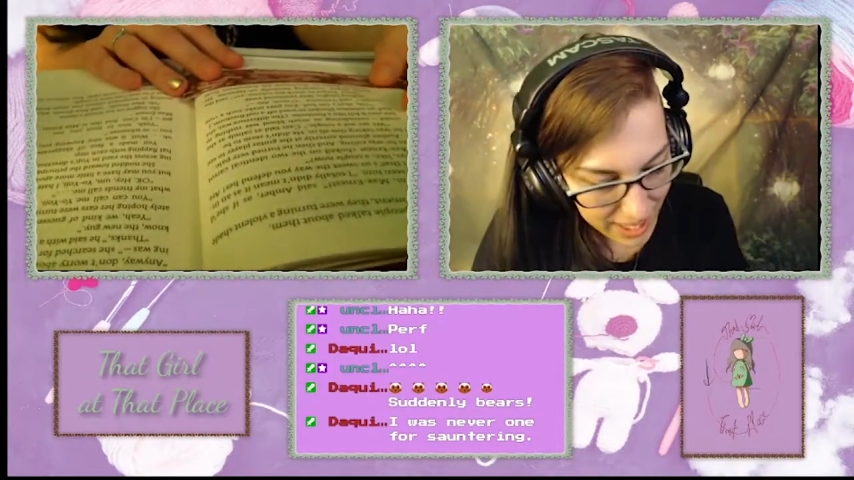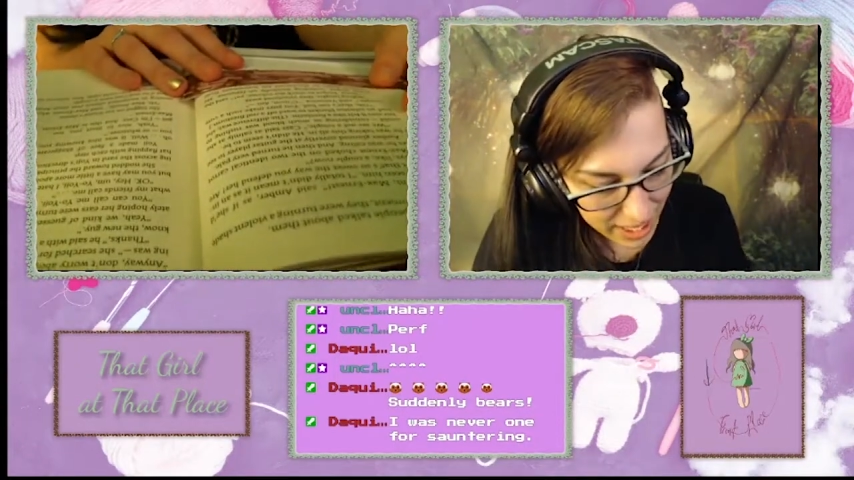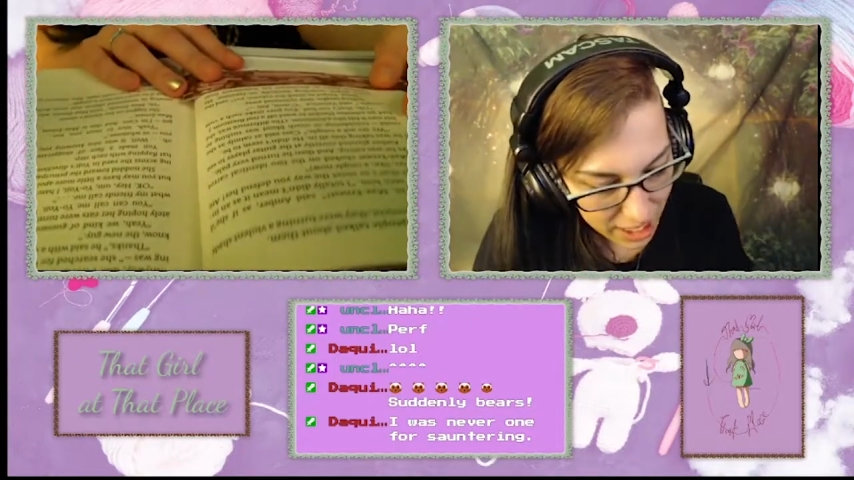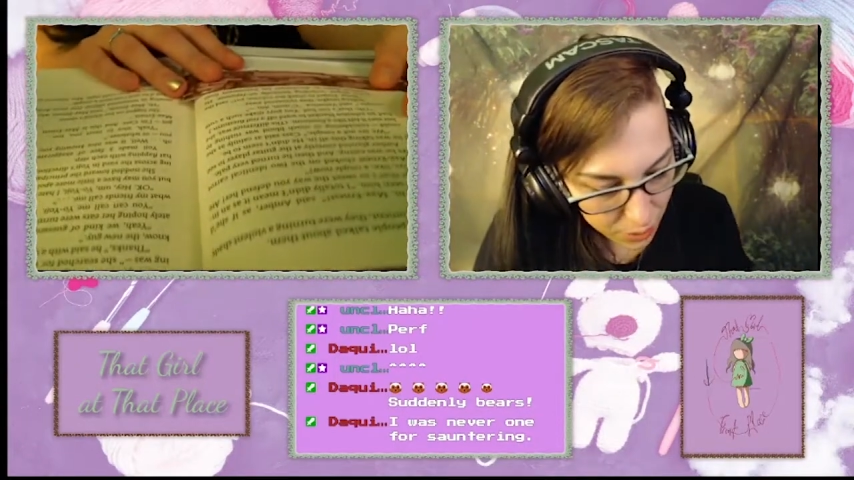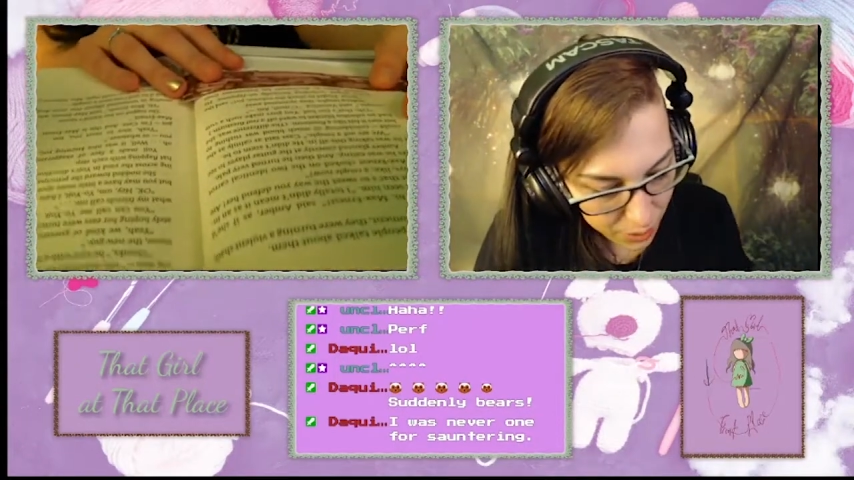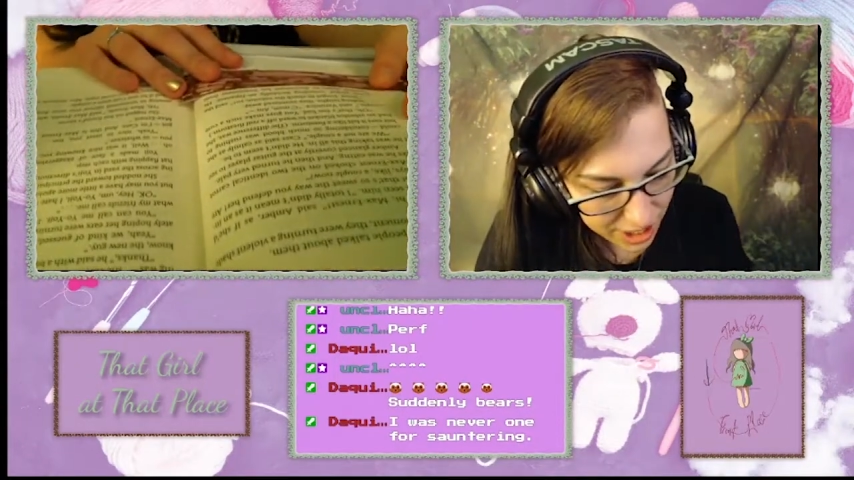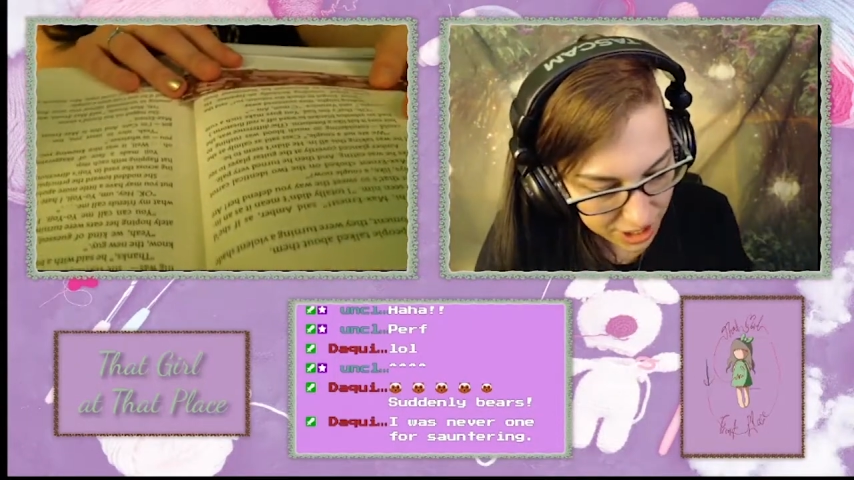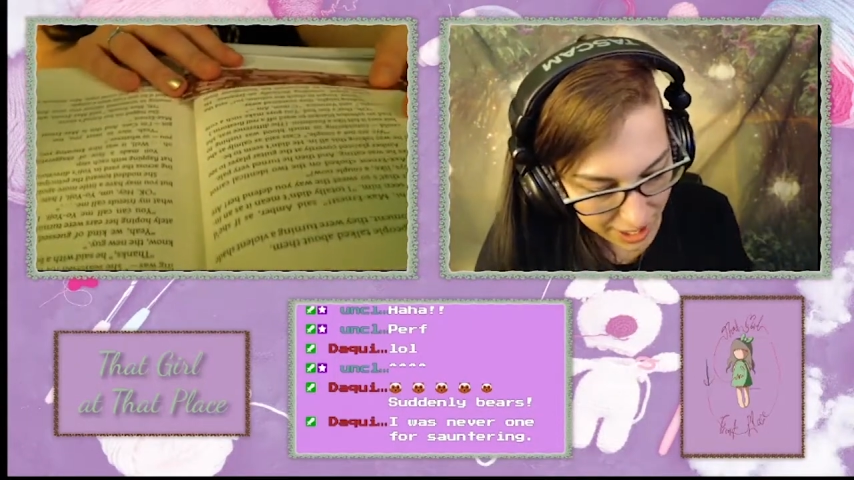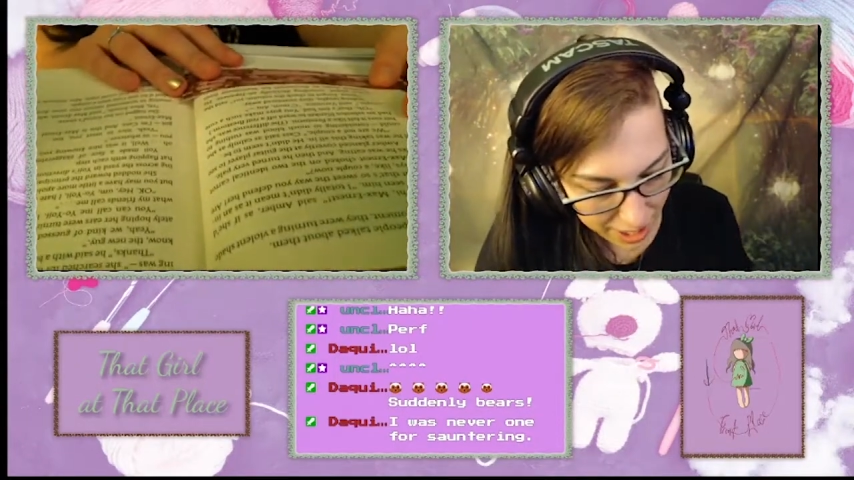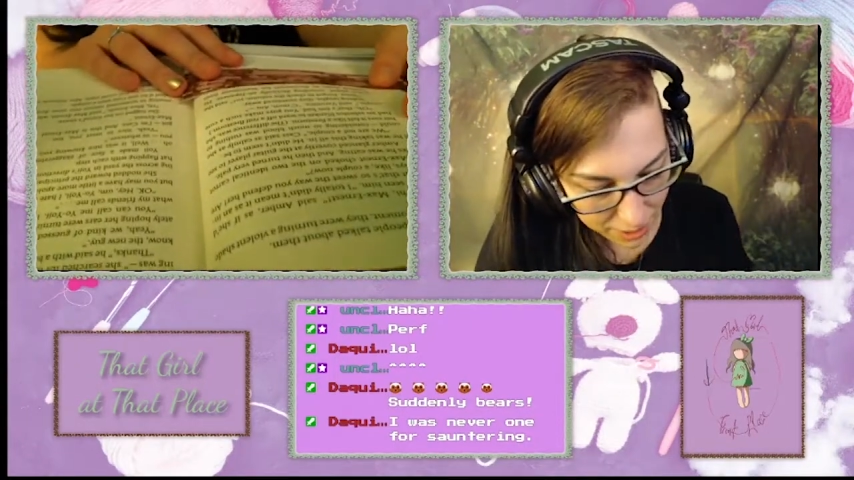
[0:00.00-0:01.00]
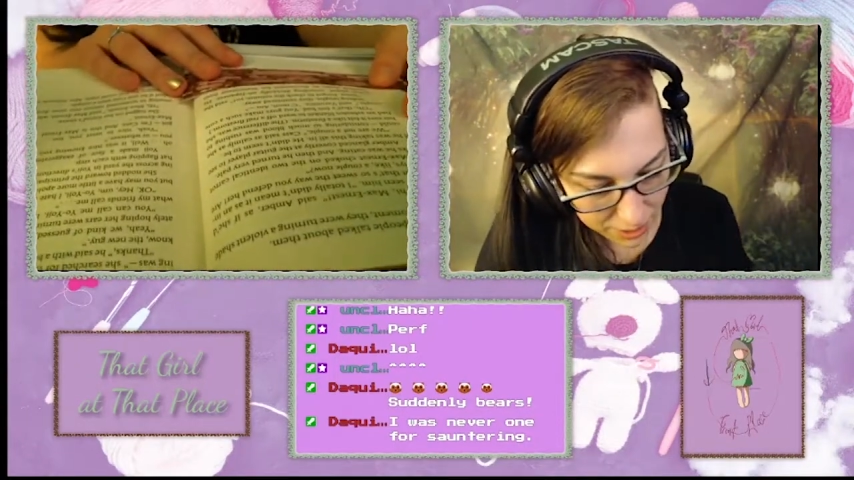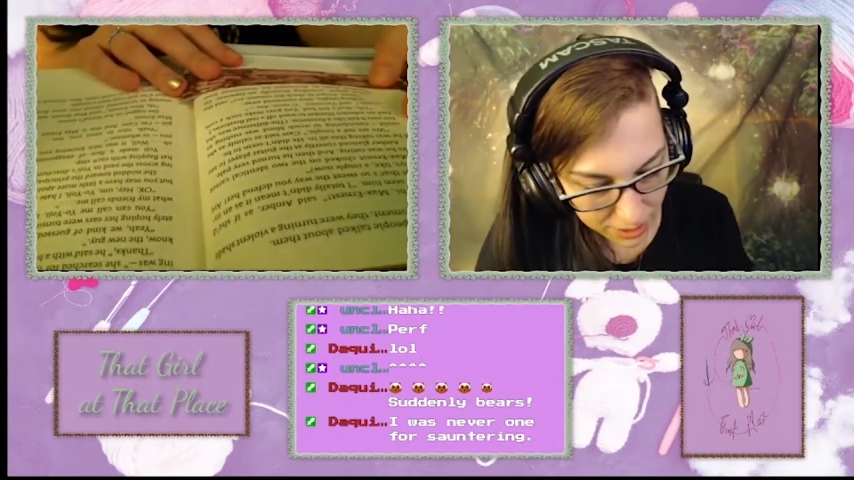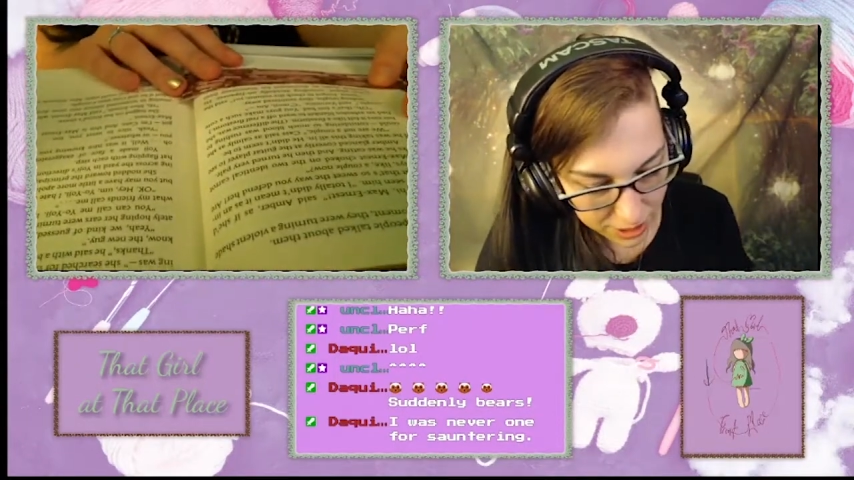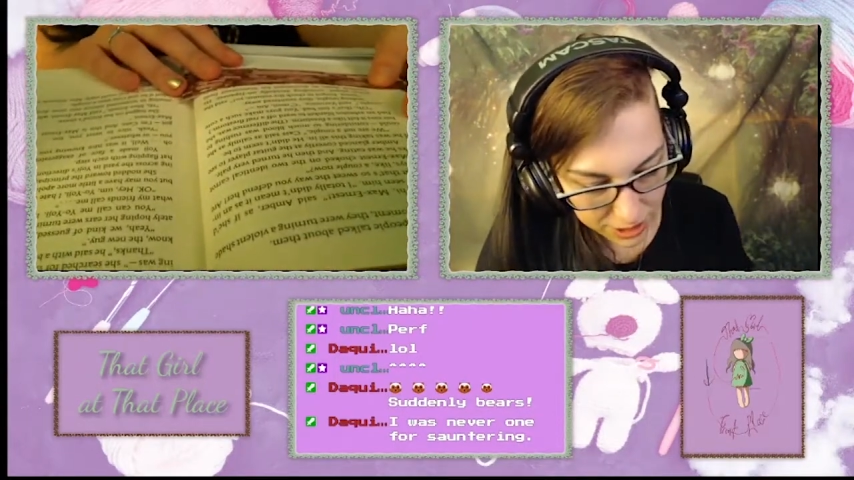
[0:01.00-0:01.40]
He reached down to